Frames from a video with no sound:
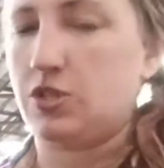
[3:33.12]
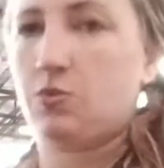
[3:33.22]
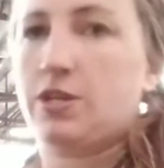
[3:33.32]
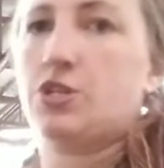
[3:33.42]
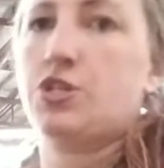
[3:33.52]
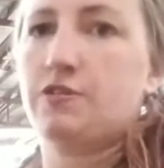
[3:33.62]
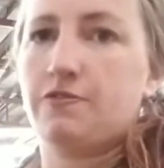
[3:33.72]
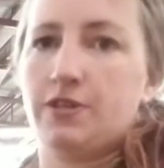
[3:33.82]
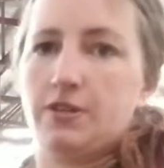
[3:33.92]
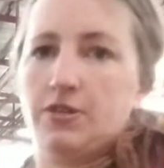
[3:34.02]
is when she
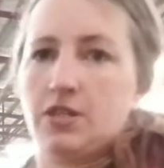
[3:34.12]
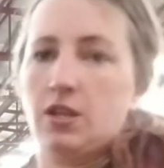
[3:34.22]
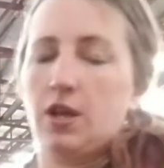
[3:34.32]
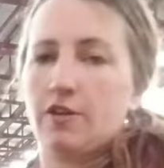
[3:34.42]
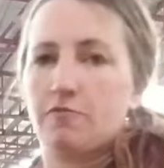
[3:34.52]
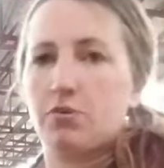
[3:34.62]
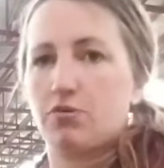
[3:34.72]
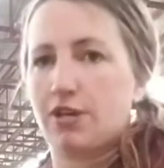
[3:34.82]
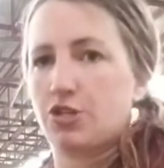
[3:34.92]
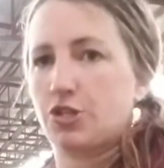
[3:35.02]
feels a lot of
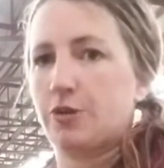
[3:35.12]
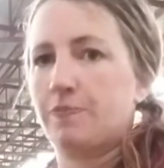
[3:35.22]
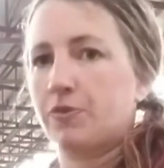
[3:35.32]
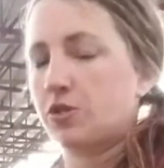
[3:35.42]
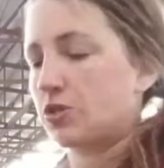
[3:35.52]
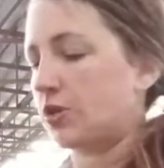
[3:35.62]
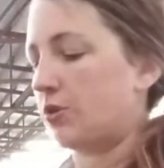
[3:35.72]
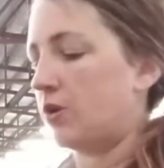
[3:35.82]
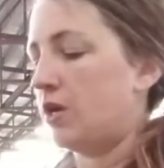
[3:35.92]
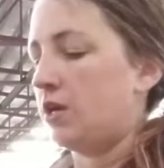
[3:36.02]
pressure.
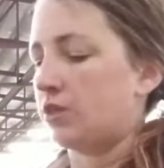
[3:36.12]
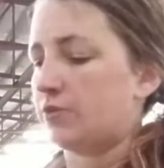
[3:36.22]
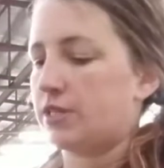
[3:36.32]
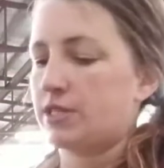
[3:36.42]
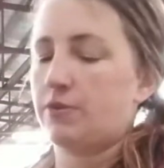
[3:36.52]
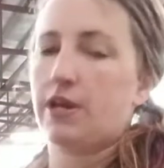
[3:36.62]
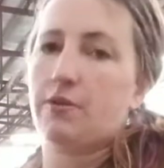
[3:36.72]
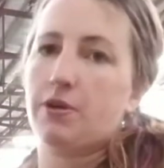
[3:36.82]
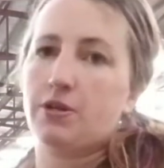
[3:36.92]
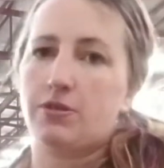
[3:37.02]
So the reason why
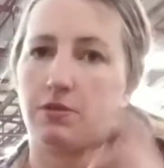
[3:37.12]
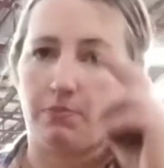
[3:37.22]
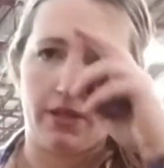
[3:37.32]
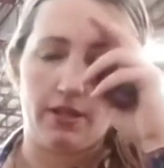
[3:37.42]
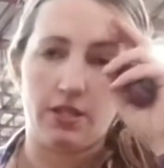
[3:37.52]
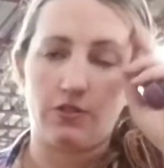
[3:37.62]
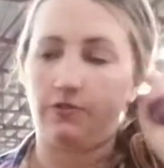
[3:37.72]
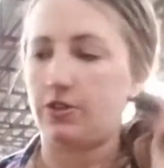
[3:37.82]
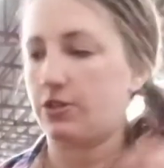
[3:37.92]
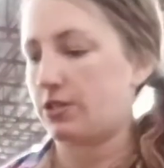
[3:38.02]
I want to use the bitless
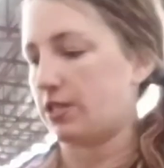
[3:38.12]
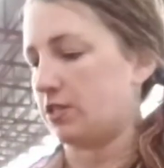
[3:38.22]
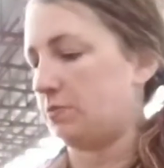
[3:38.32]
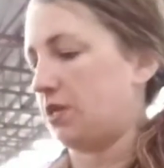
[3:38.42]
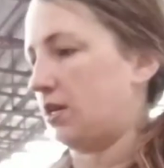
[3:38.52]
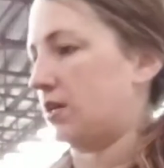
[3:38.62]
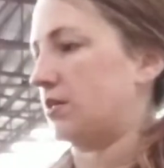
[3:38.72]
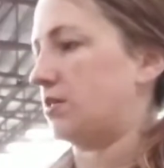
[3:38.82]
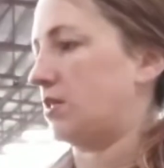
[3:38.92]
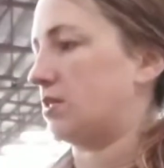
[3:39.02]
first is
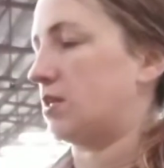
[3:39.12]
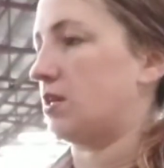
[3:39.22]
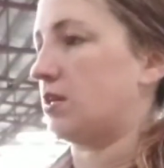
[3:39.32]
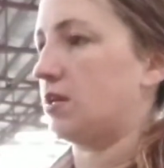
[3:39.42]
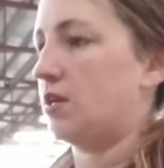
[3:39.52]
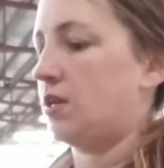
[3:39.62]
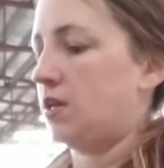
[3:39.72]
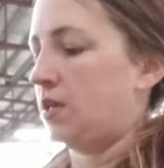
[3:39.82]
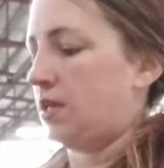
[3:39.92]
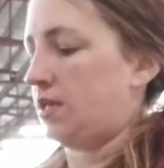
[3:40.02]
because
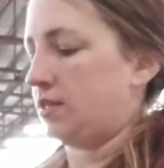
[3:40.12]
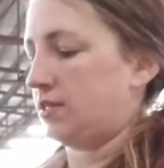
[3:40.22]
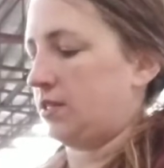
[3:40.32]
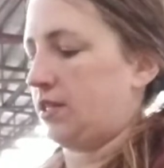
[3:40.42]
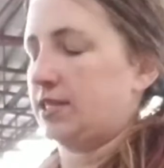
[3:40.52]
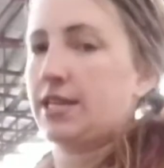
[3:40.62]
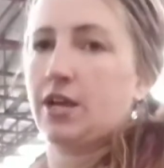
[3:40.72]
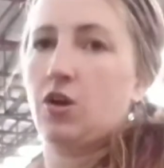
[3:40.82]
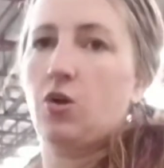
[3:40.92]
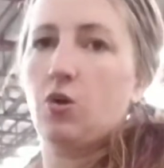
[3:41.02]
it's like
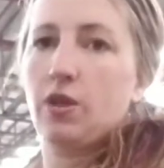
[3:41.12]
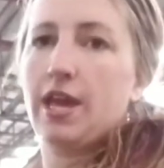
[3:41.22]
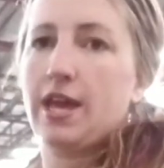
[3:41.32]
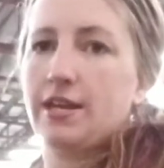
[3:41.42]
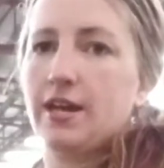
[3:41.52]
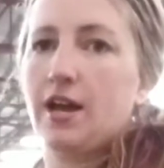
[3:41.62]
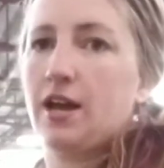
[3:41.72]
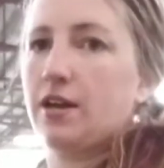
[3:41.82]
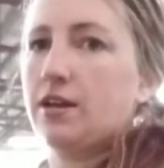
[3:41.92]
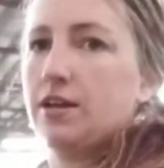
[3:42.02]
a whole head
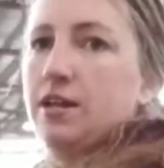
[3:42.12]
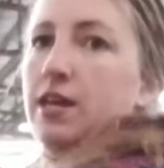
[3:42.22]
hug,